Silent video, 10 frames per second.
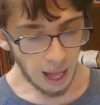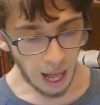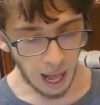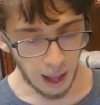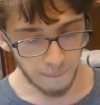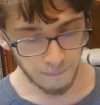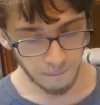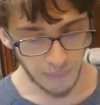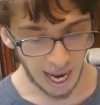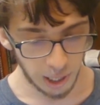
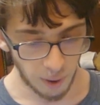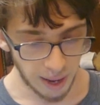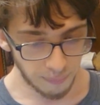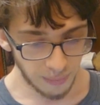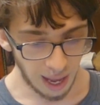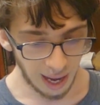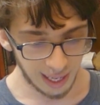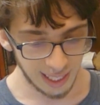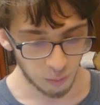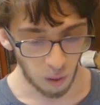Anyway,
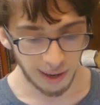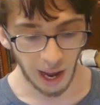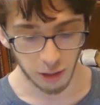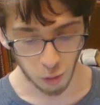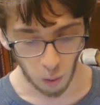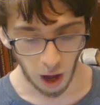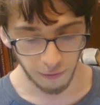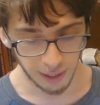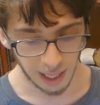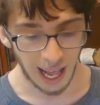he's won now 12
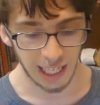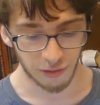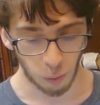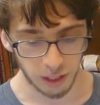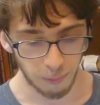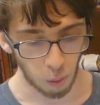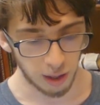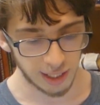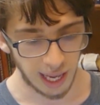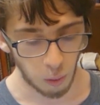of the last 14
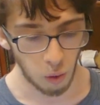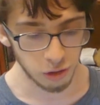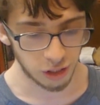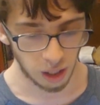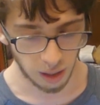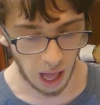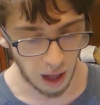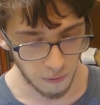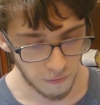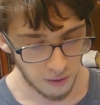points, holds to
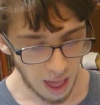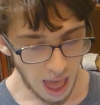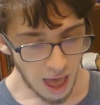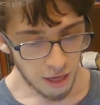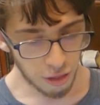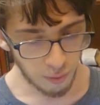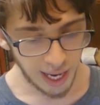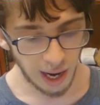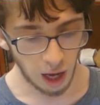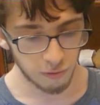love.
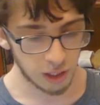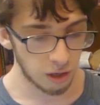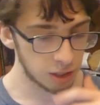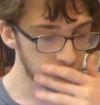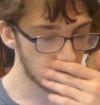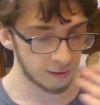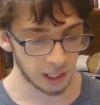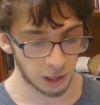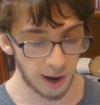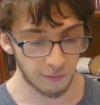3 unreturned serves
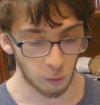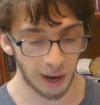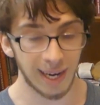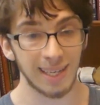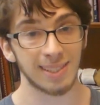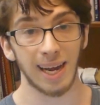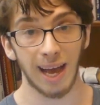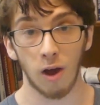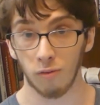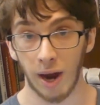and a great forehand inside
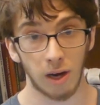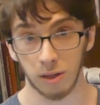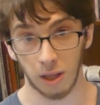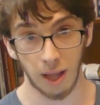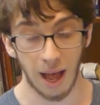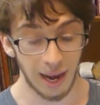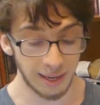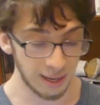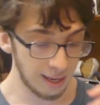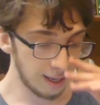out right on the
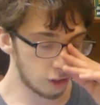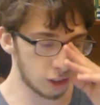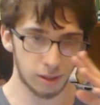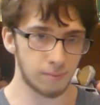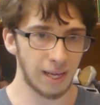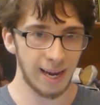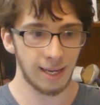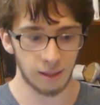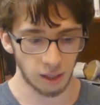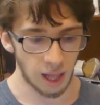line, just
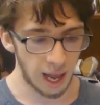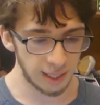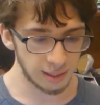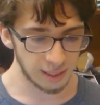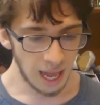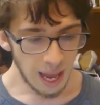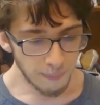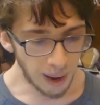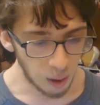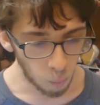hitting the lines.
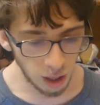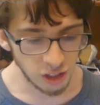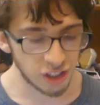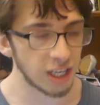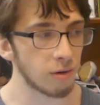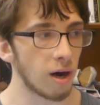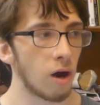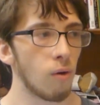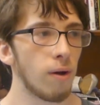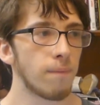By
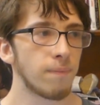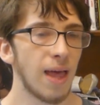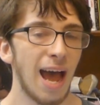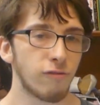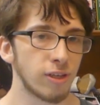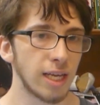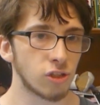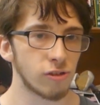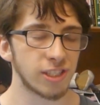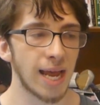1-0 after that
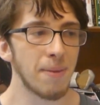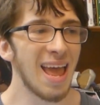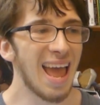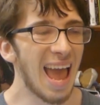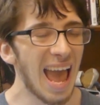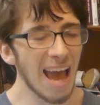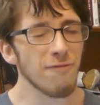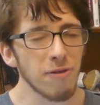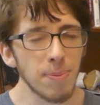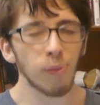service game,
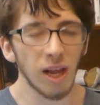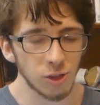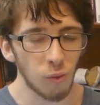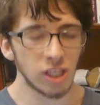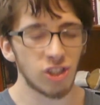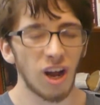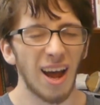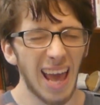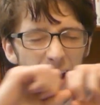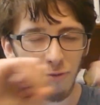every +1
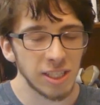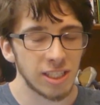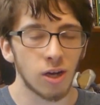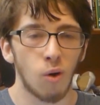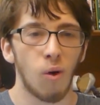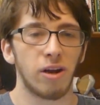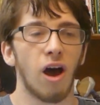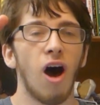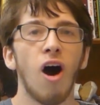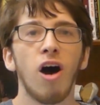shot, every single one,
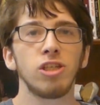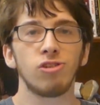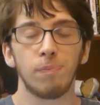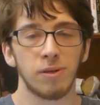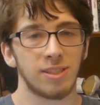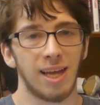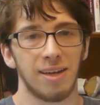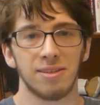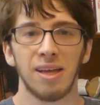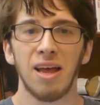
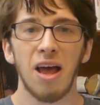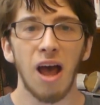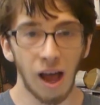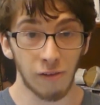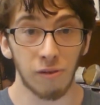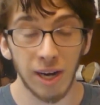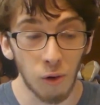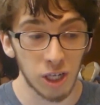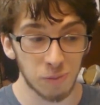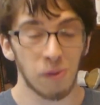100% of
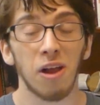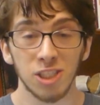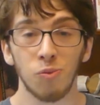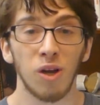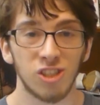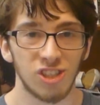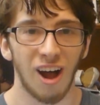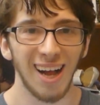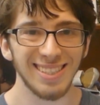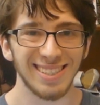Grigor's +1
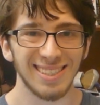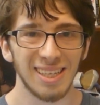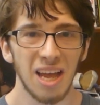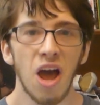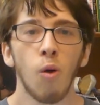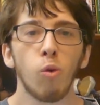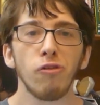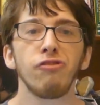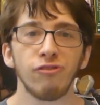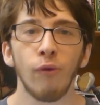shots were
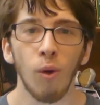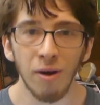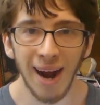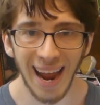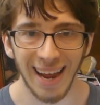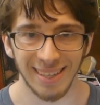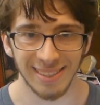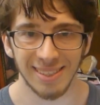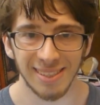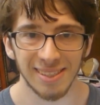
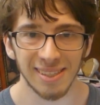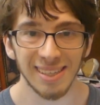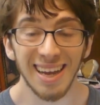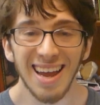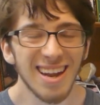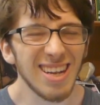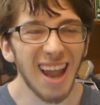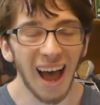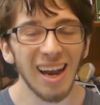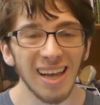forehands.
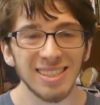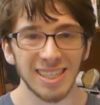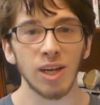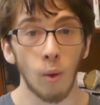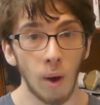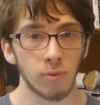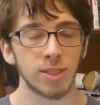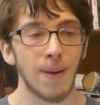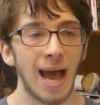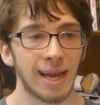Not a single one was
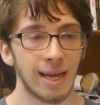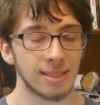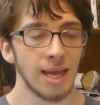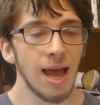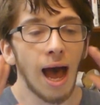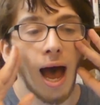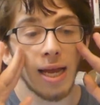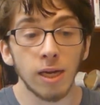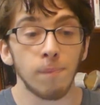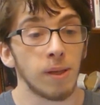backhands. I
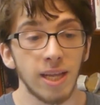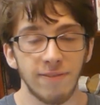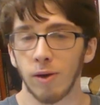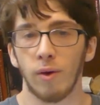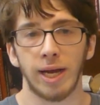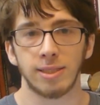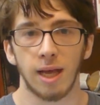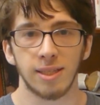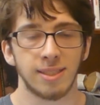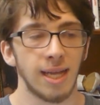couldn't believe it when I
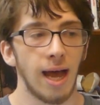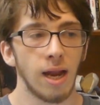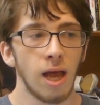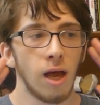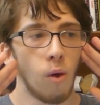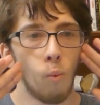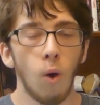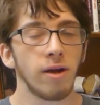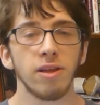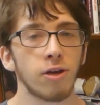saw this stat.
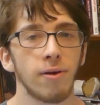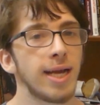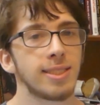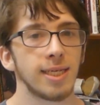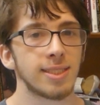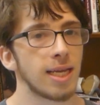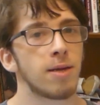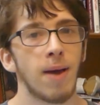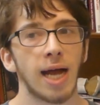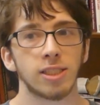One of the craziest
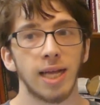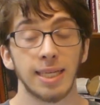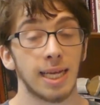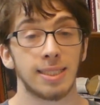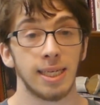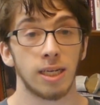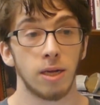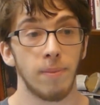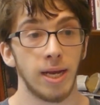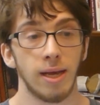in-match stats I'd seen in a
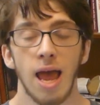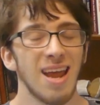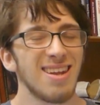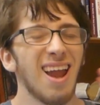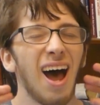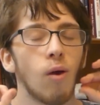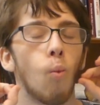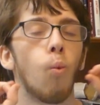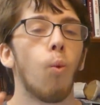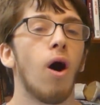minute. Not
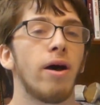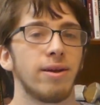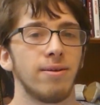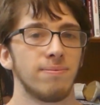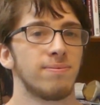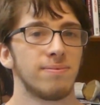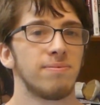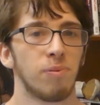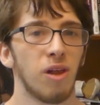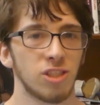one
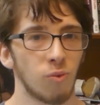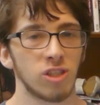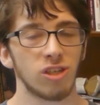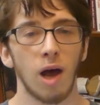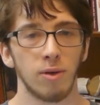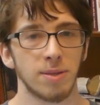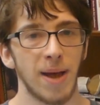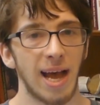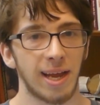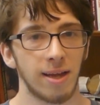+1 shot was a
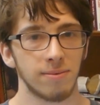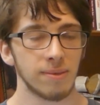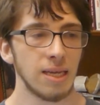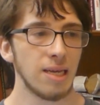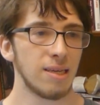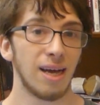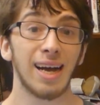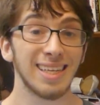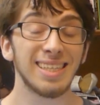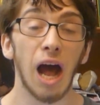backhand.
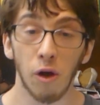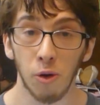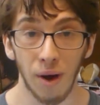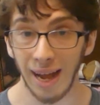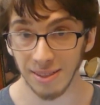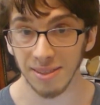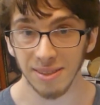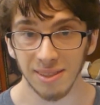Against Alcaraz.